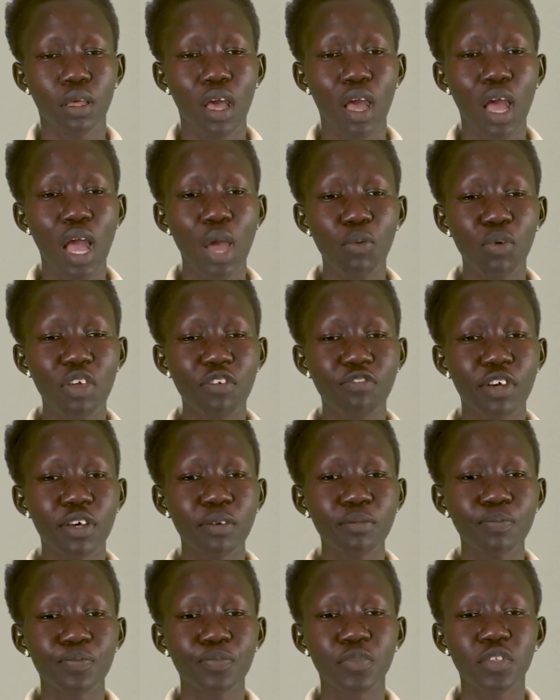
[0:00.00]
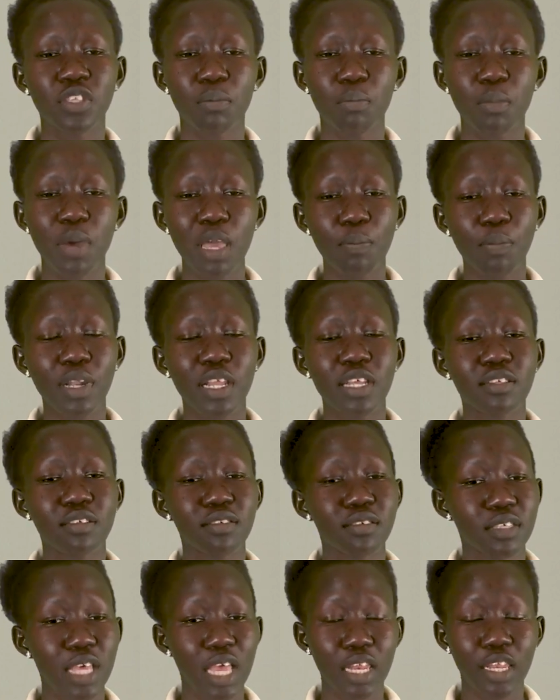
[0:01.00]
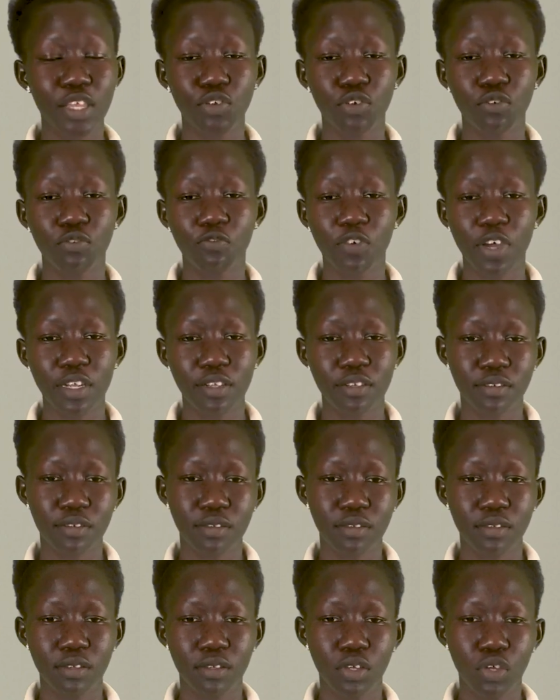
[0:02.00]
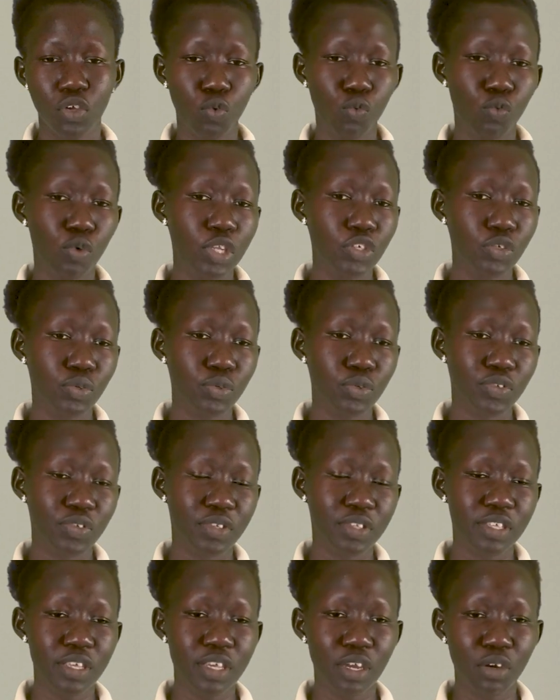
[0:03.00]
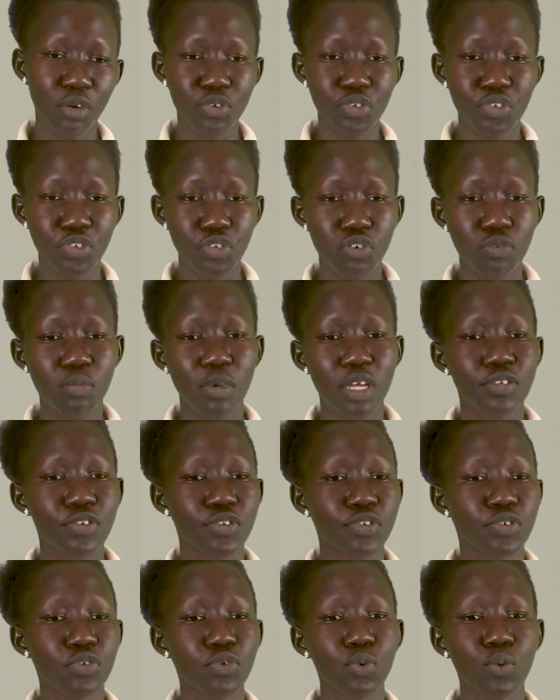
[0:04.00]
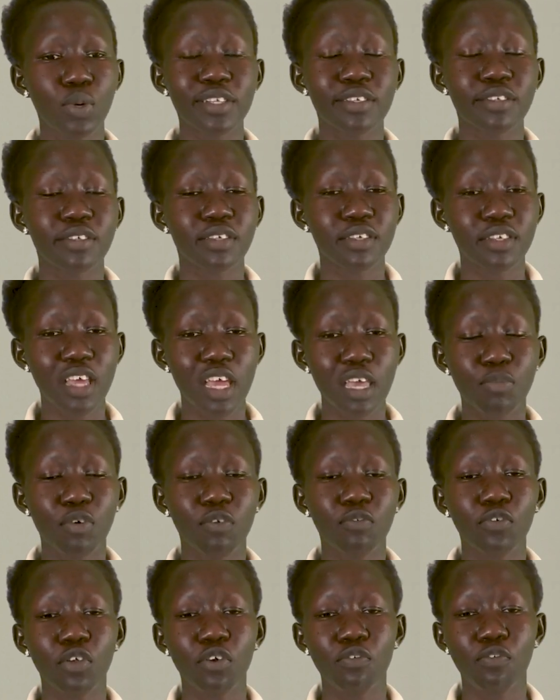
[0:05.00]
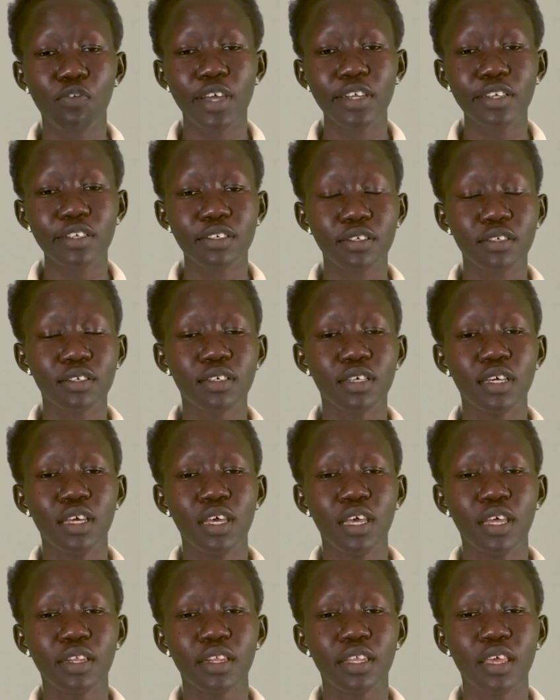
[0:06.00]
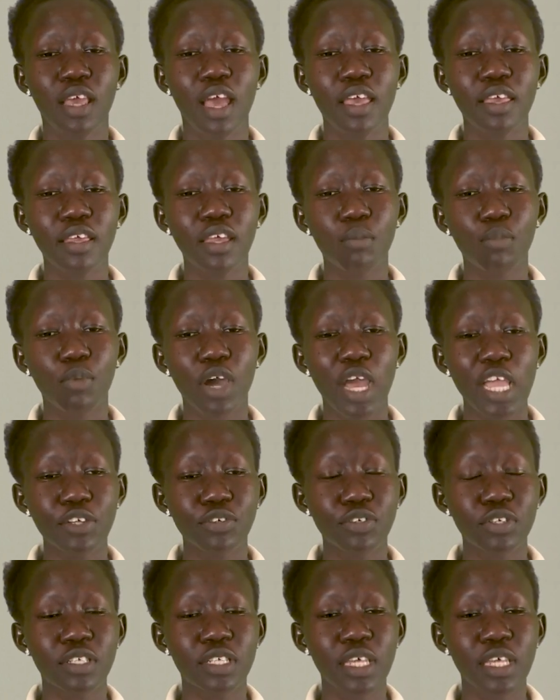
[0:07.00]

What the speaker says: However, the My Plate is silent on fats, which could steer consumers towards the type of low fat, the high carbohydrate